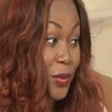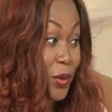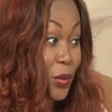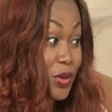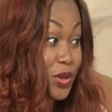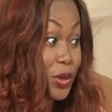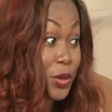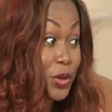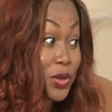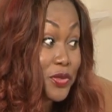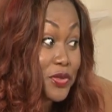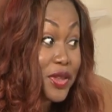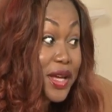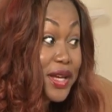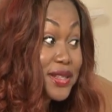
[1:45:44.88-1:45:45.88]
But with the look
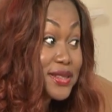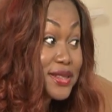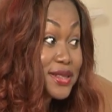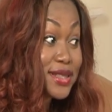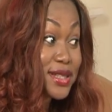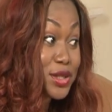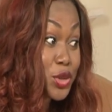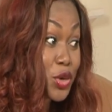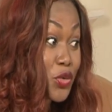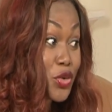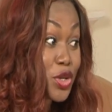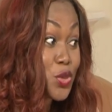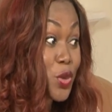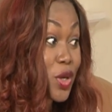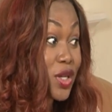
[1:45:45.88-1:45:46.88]
of things, it's
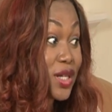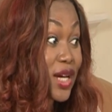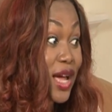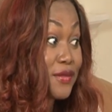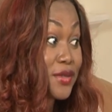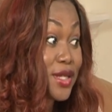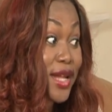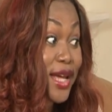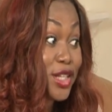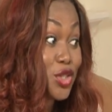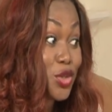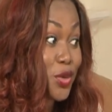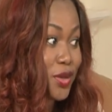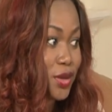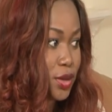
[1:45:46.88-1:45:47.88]
obvious we're going to have a
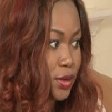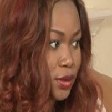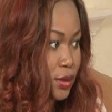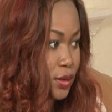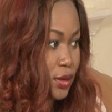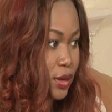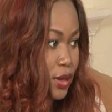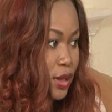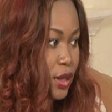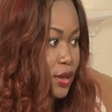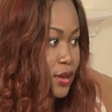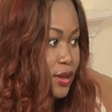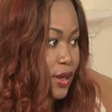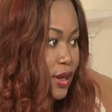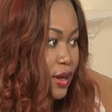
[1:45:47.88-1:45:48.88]
lecture
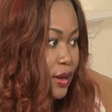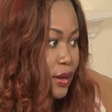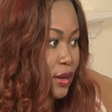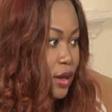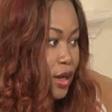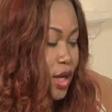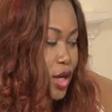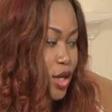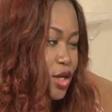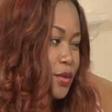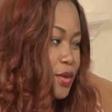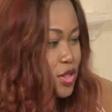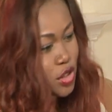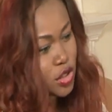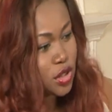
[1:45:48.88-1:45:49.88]
in there. You
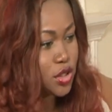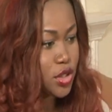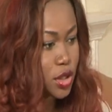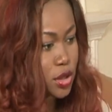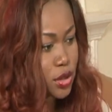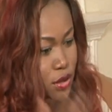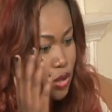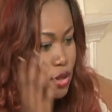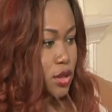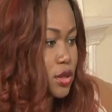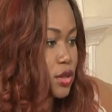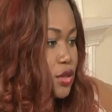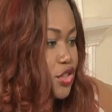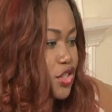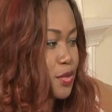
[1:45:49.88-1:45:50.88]
know, so
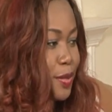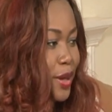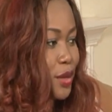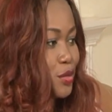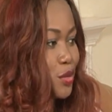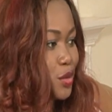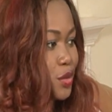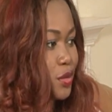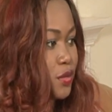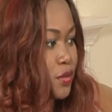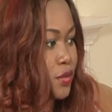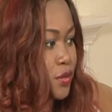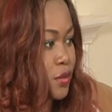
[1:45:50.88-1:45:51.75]
just bounce.